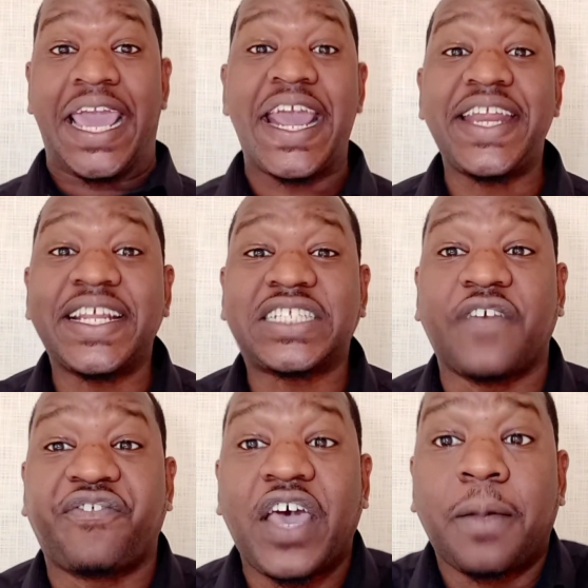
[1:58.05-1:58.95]
He needed
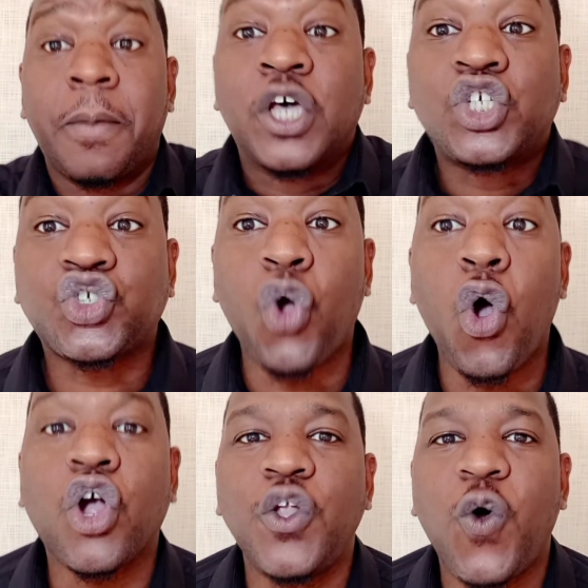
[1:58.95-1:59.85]
to develop
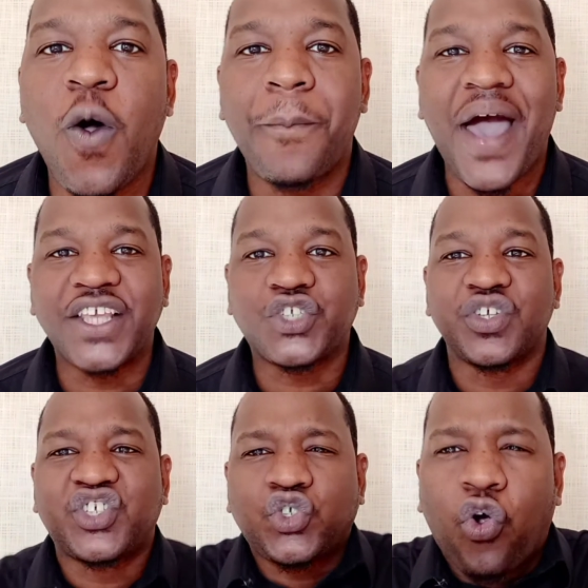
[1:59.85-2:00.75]
stronger lower body
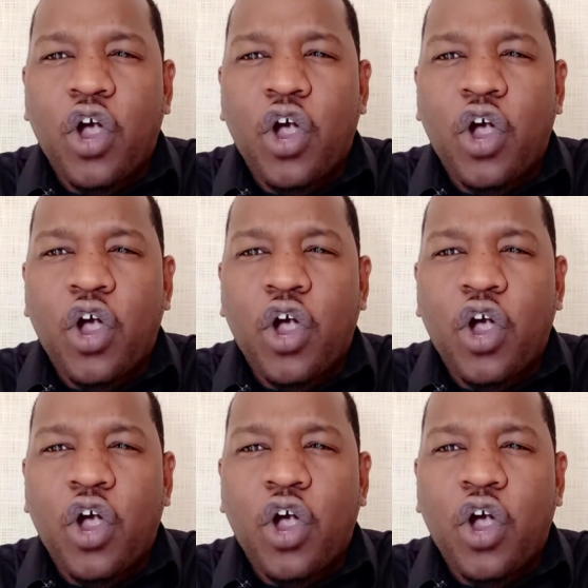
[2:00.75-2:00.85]
strength, stronger